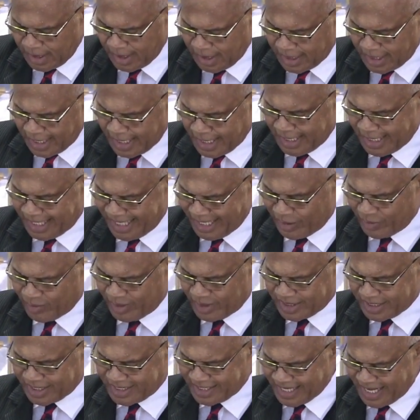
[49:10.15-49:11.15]
Then He will
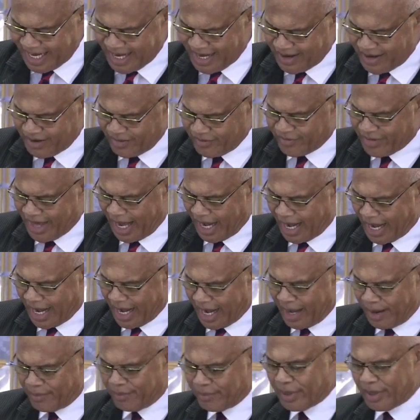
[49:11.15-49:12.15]
save the
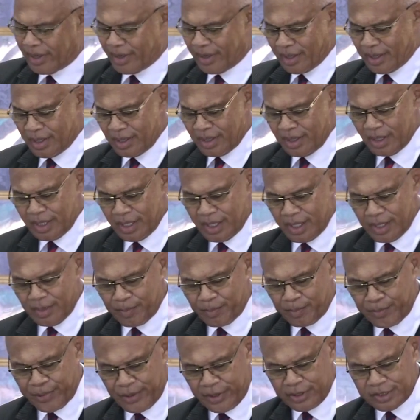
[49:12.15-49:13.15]
humble
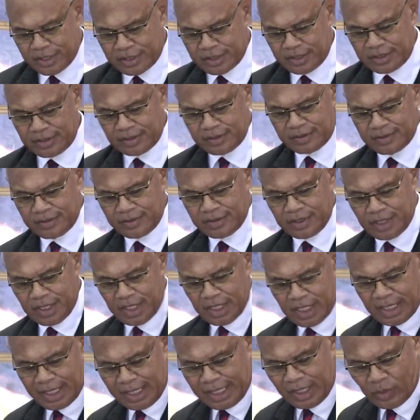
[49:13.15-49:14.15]
person.
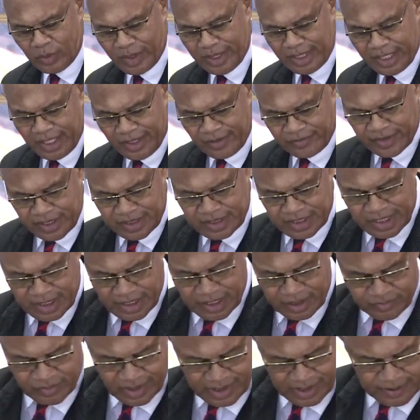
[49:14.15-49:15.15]
He will even
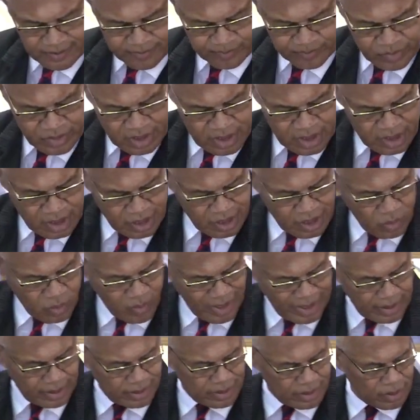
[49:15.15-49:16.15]
deliver the
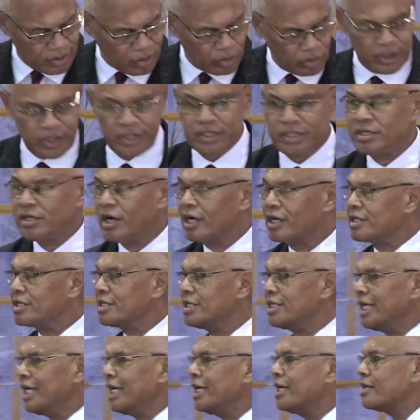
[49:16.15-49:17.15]
one who is not
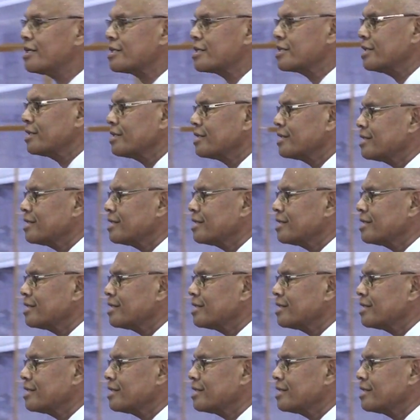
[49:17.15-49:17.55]
innocent.